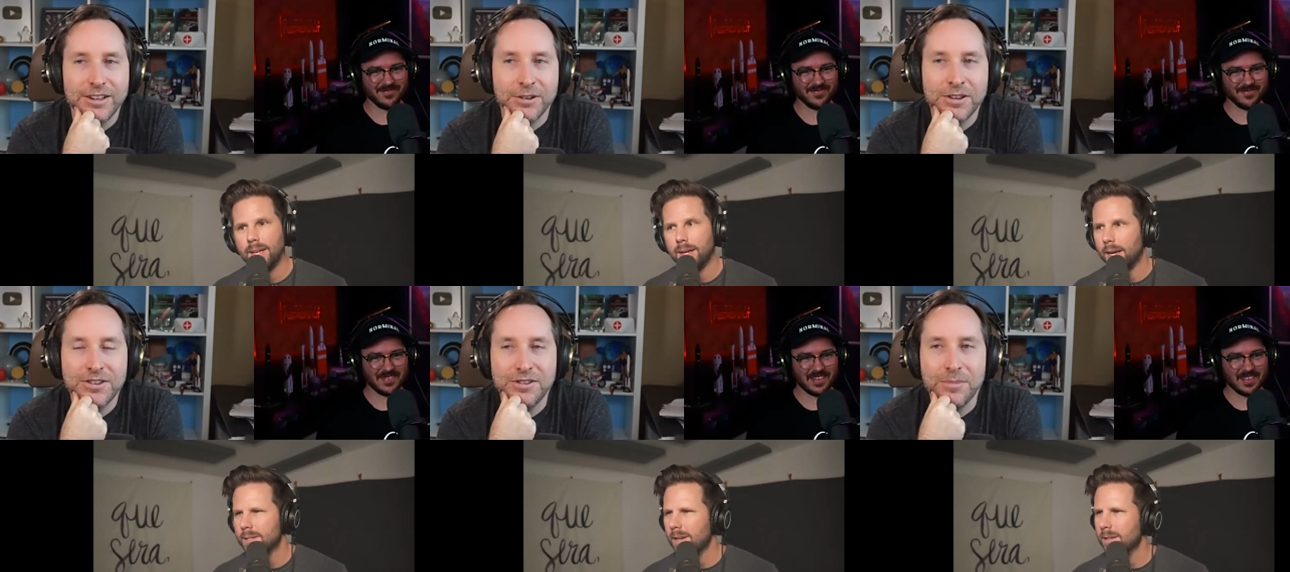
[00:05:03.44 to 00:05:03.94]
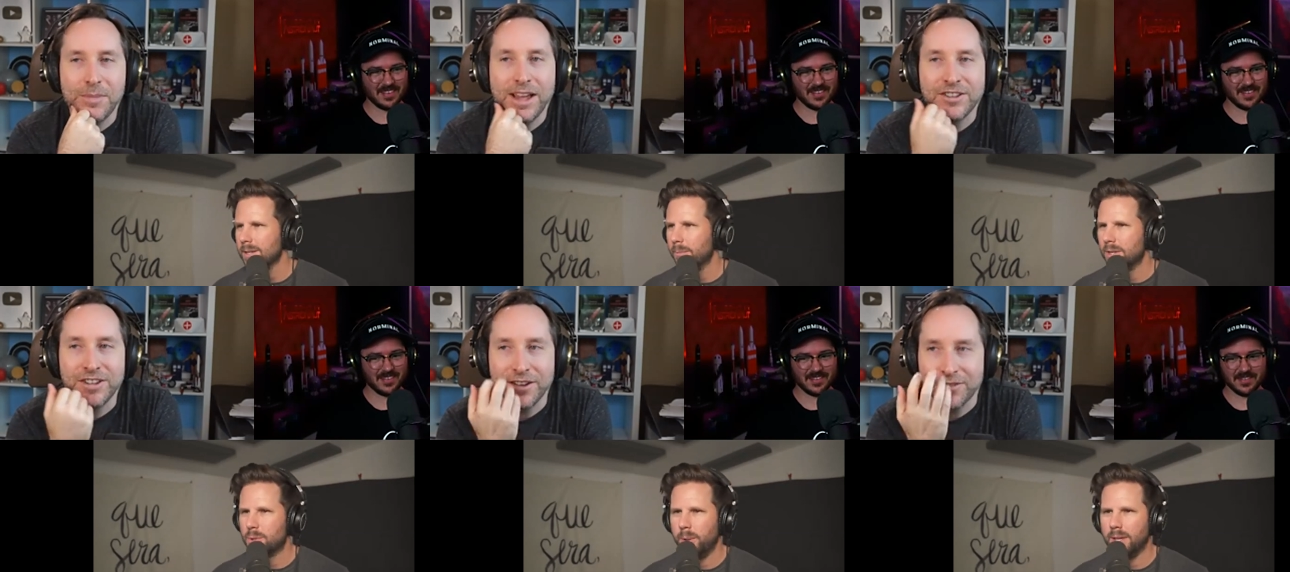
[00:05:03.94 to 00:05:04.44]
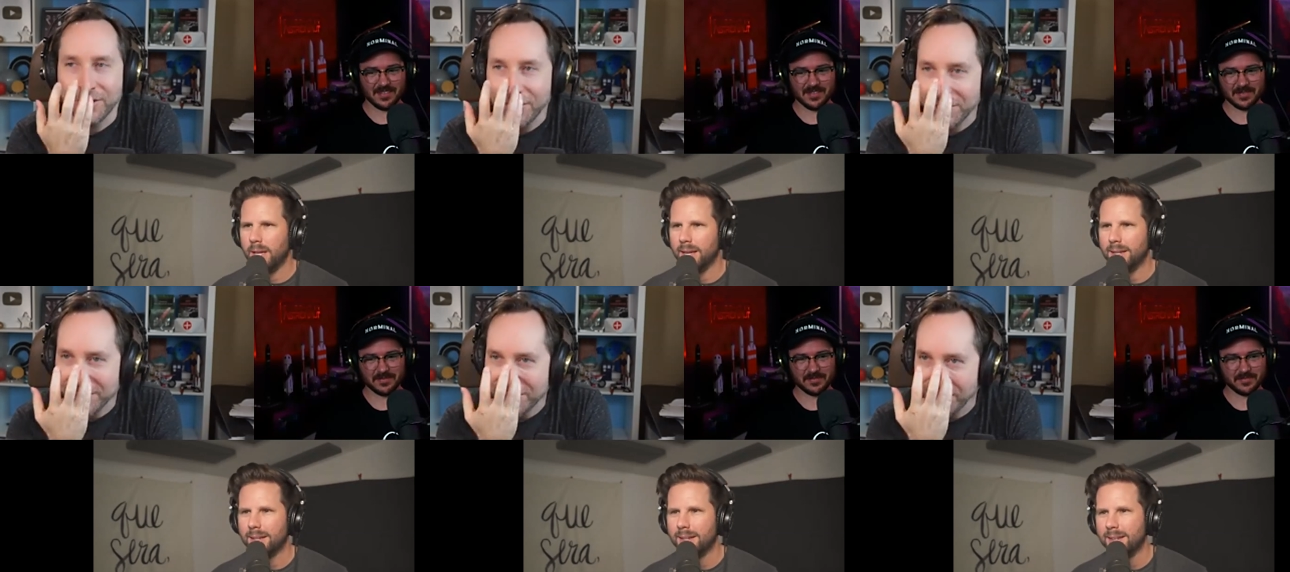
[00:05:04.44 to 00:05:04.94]
Speaker 1: I saw oh, someone tweet like after
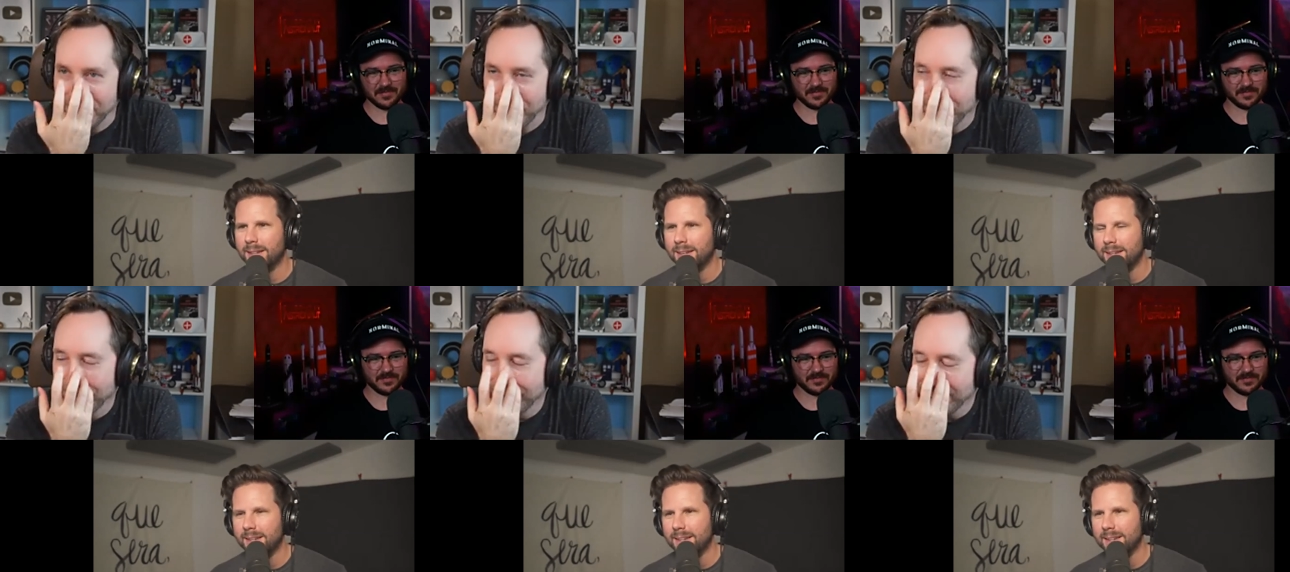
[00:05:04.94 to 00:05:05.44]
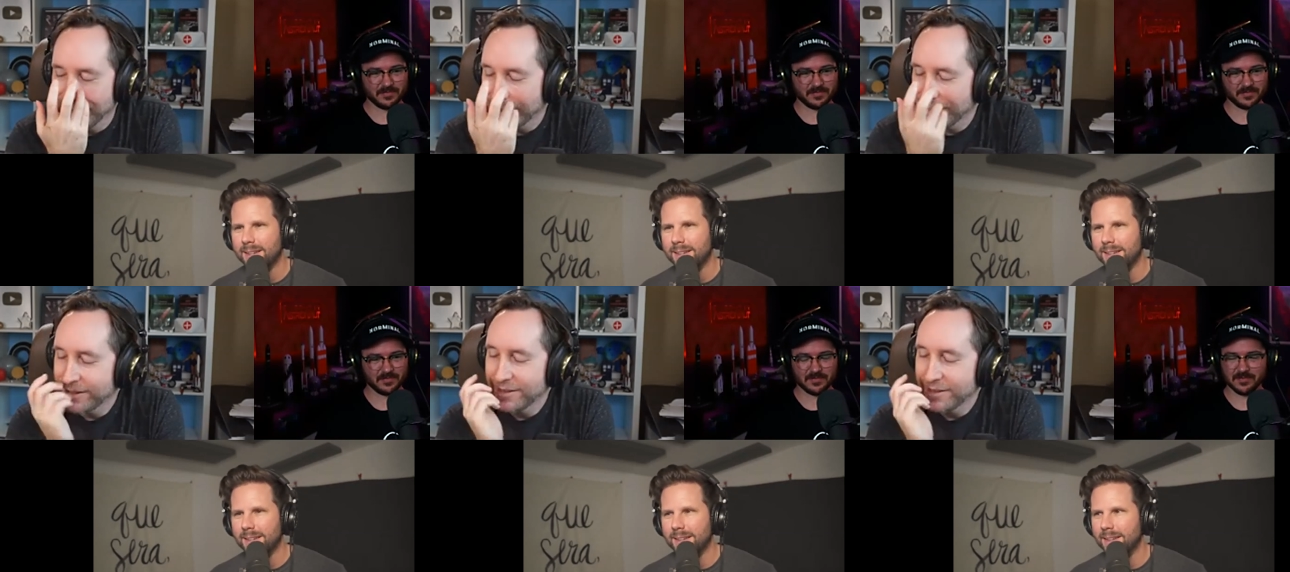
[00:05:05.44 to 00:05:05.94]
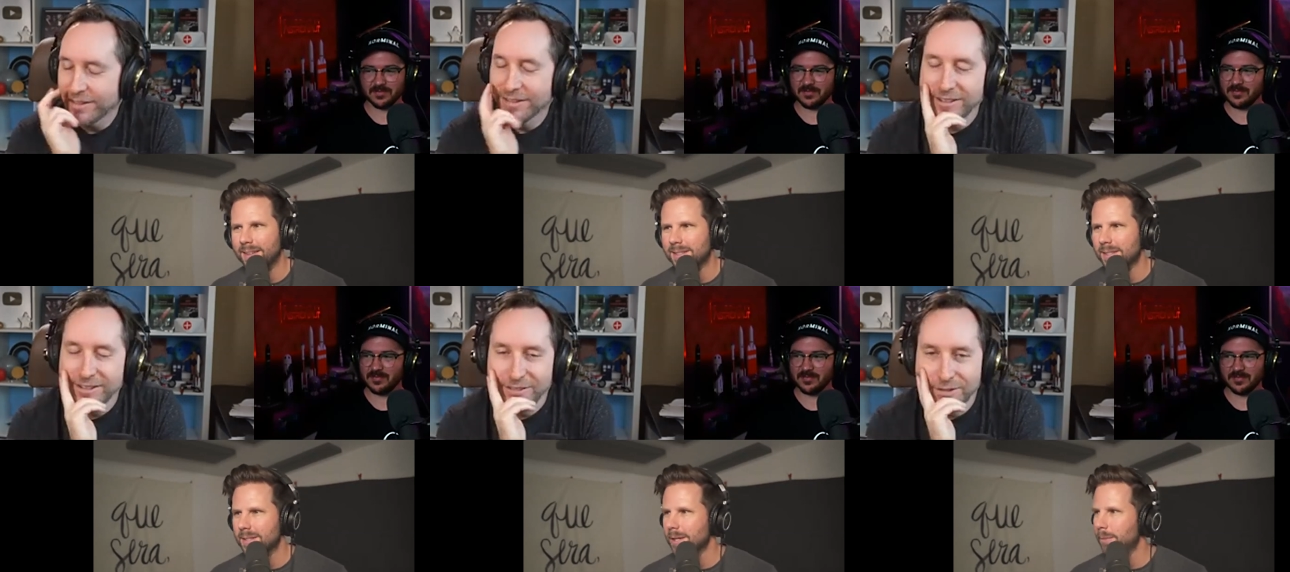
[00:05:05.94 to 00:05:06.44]
all this time. Eh,
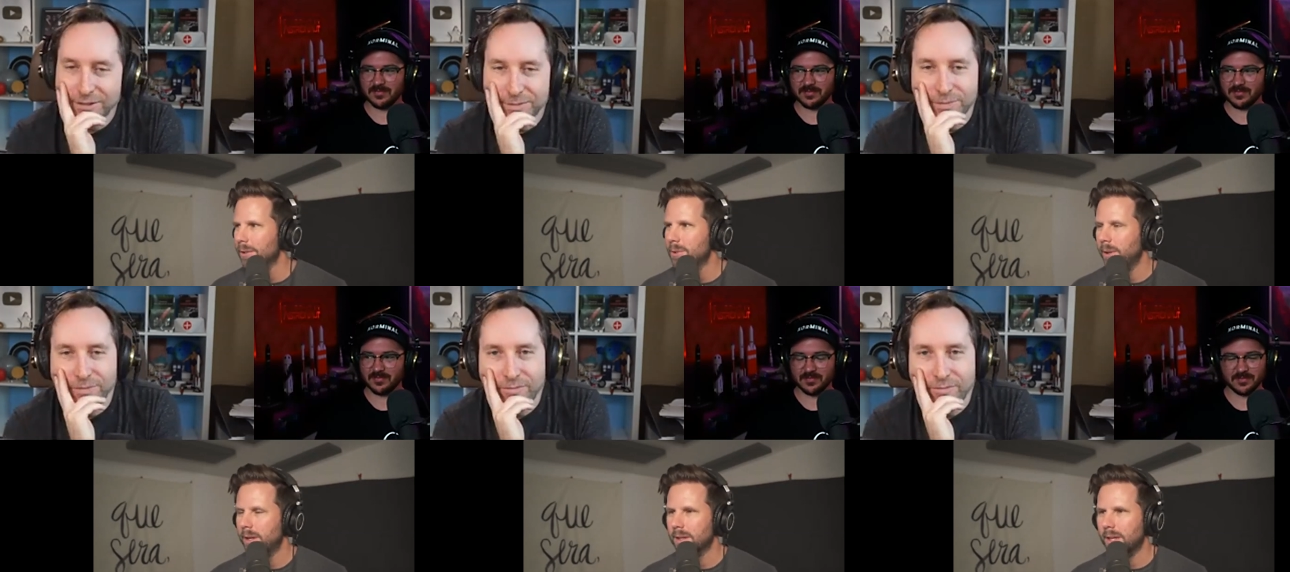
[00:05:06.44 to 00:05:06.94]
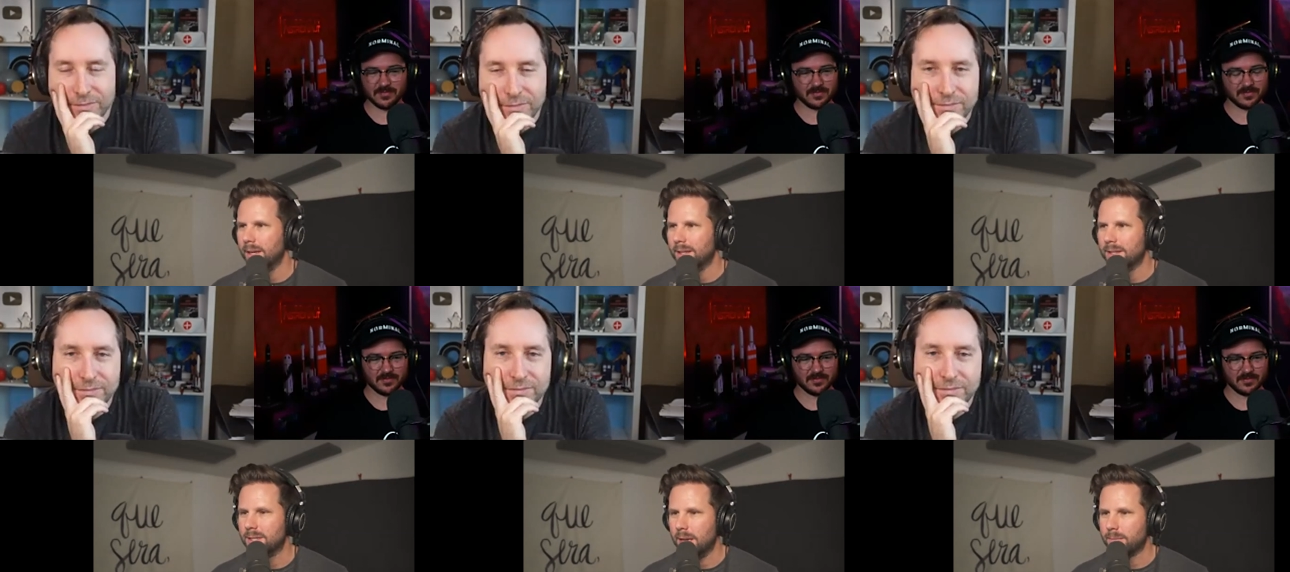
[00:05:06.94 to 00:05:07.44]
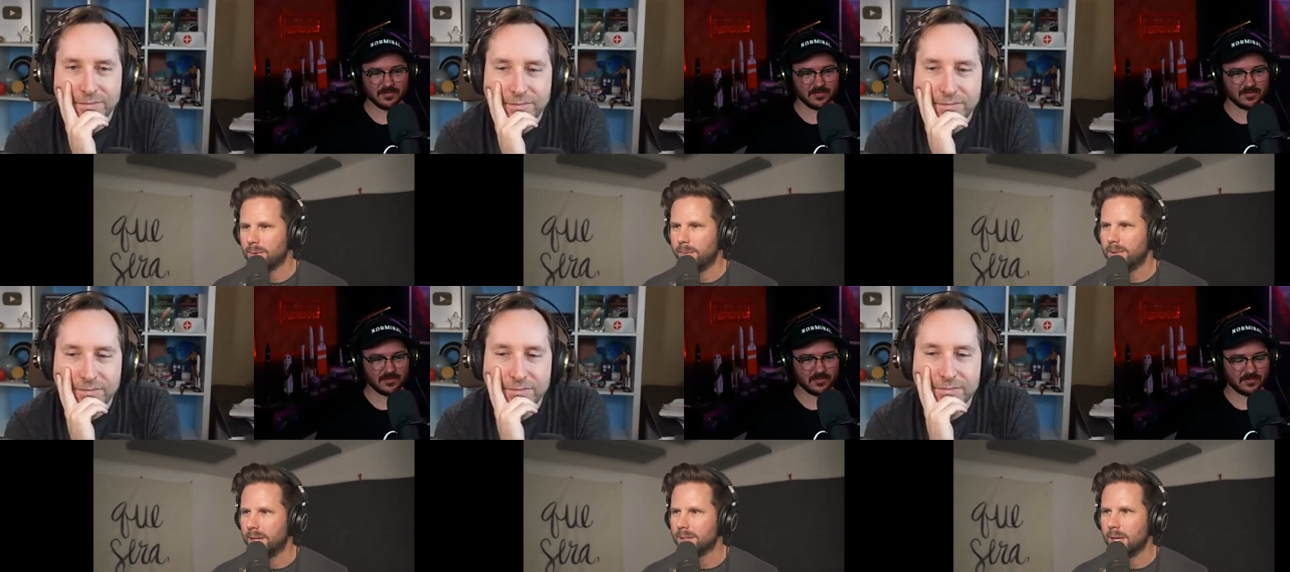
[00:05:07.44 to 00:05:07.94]
someone tweeted like the James Webb
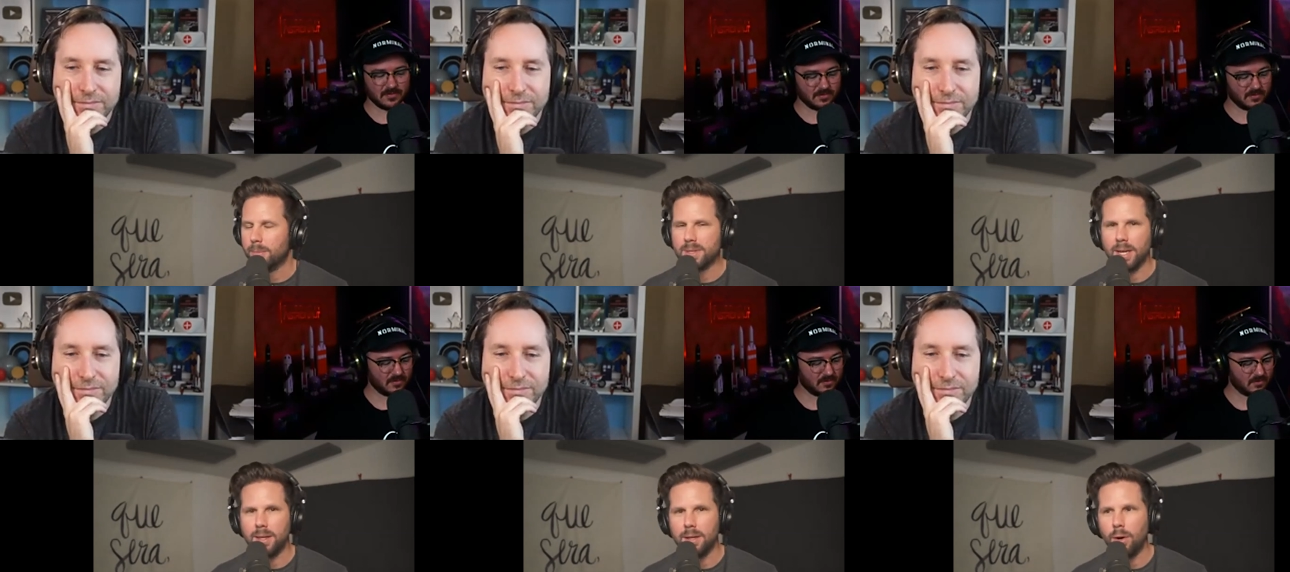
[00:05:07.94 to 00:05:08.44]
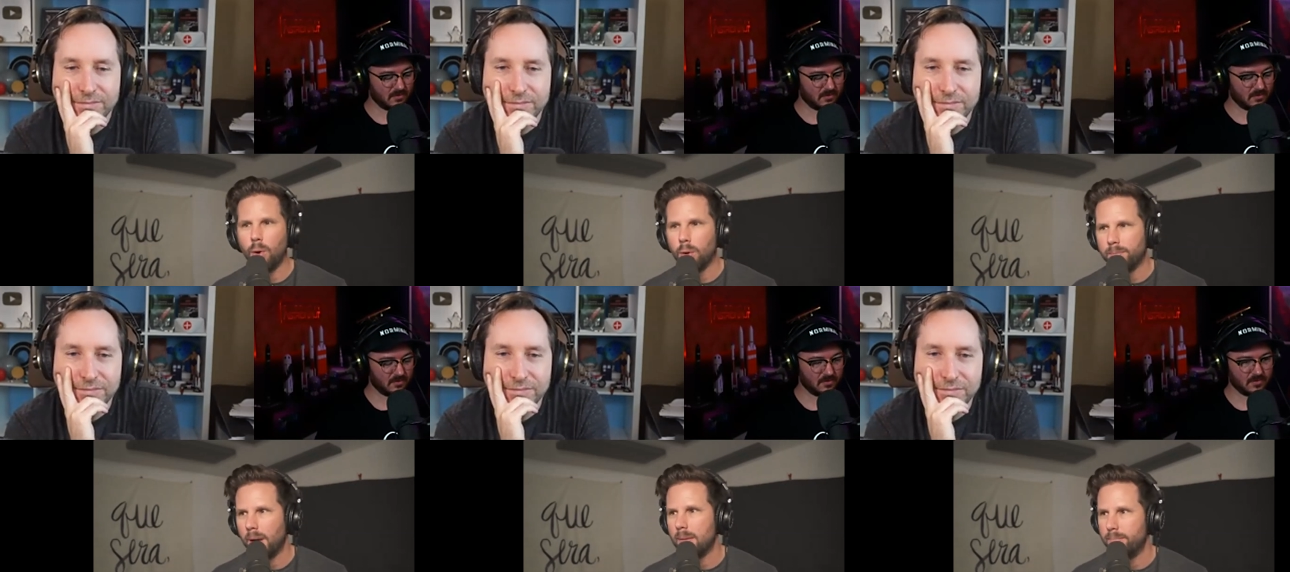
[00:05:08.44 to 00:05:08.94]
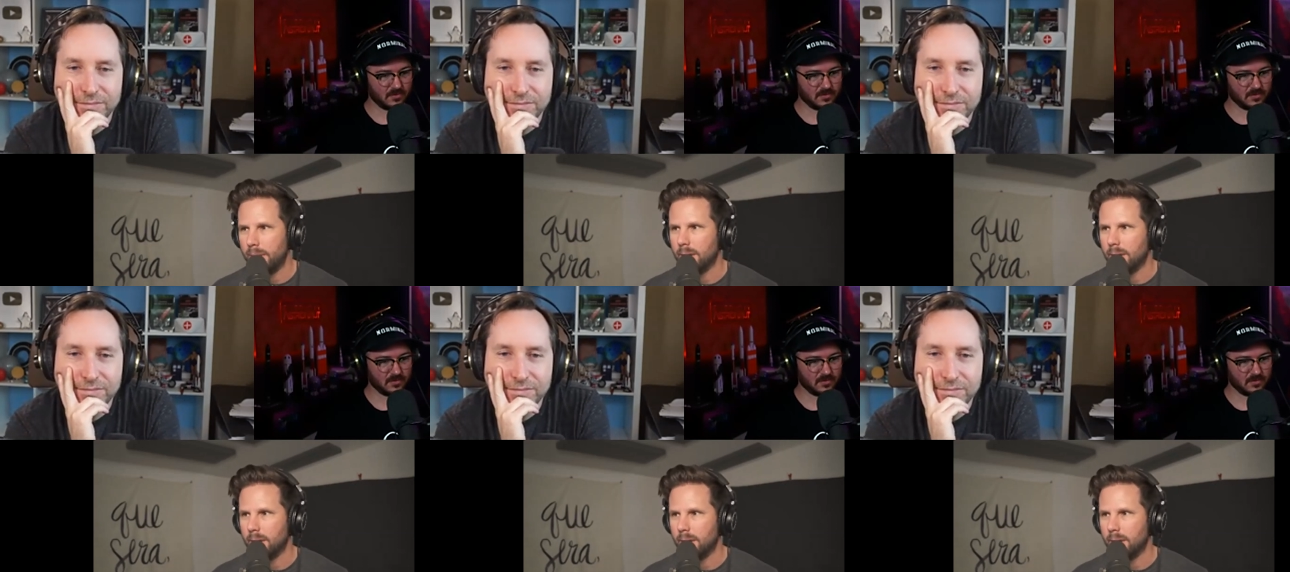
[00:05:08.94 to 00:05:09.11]
Telescope is like the hold my beer